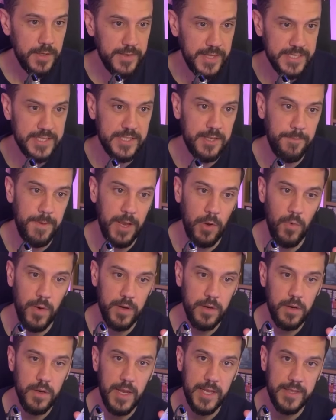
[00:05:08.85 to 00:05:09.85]
That's the big
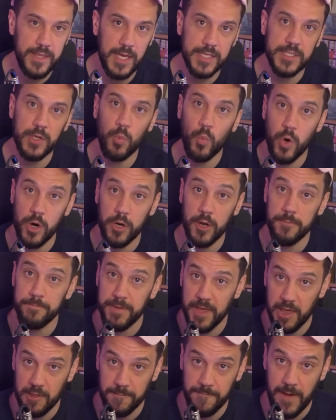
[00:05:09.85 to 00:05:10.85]
one. It doesn't work on
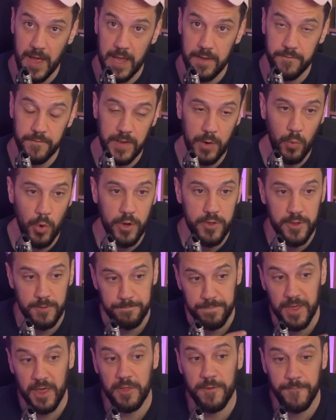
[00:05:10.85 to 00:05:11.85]
PS5. It works
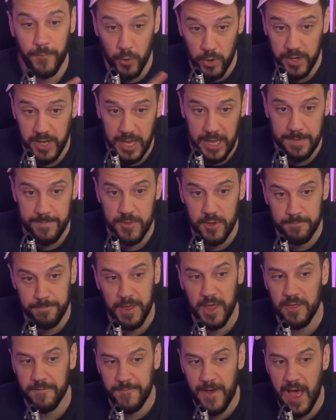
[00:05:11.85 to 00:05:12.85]
on PS4 games on
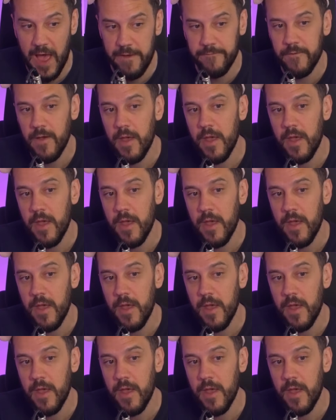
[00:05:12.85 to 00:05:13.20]
PS5,